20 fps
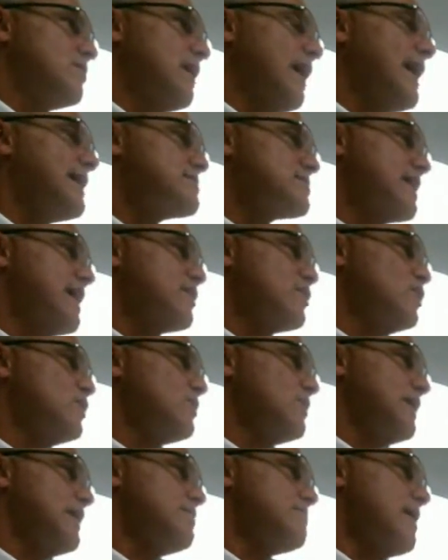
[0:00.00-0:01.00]
I sent you
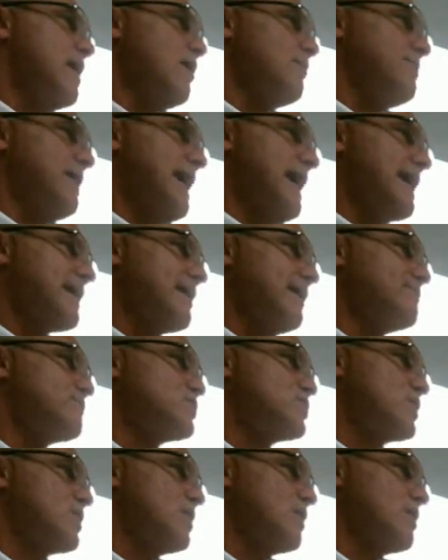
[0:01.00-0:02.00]
an email back. I'm
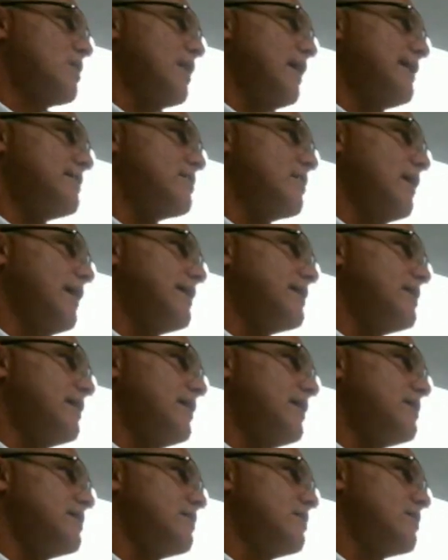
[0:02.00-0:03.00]
sure I
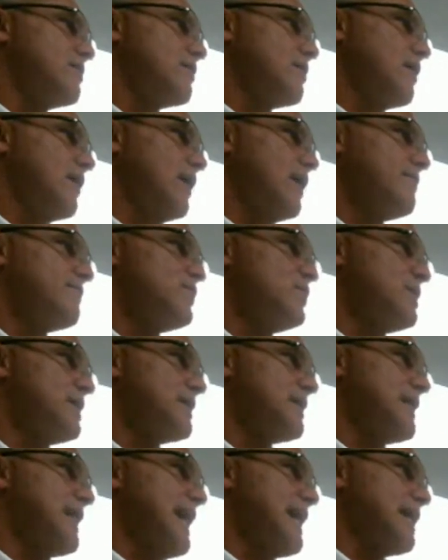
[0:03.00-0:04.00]
did. If you
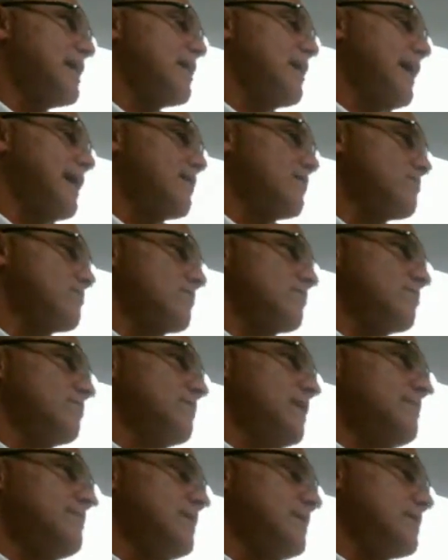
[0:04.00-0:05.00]
didn't get it,
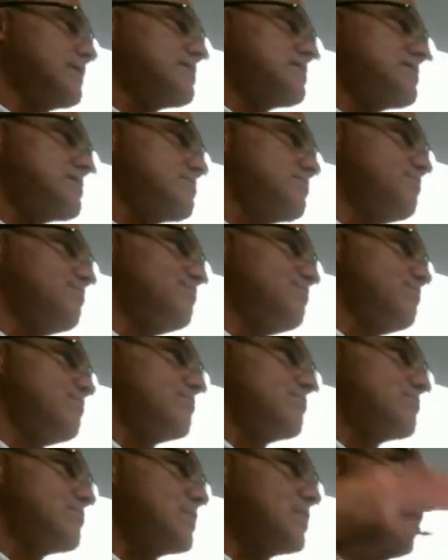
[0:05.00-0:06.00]
maybe it's
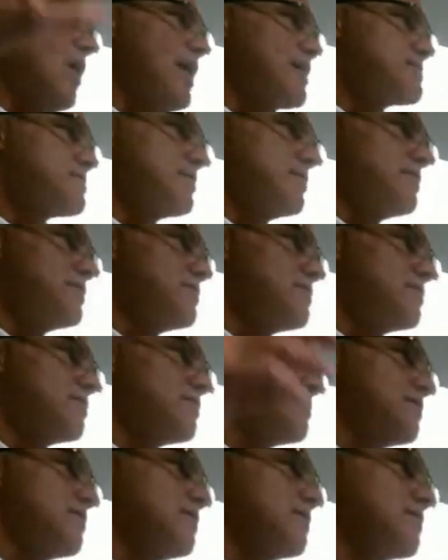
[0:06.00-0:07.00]
lost in
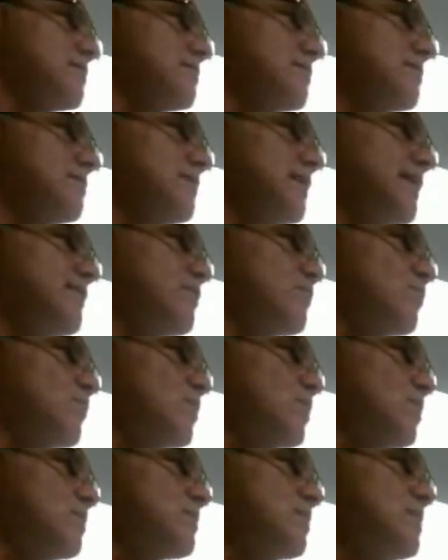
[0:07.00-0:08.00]
the
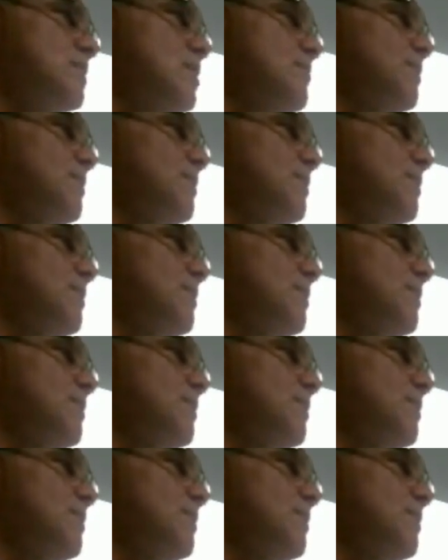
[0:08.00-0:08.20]
netherworld.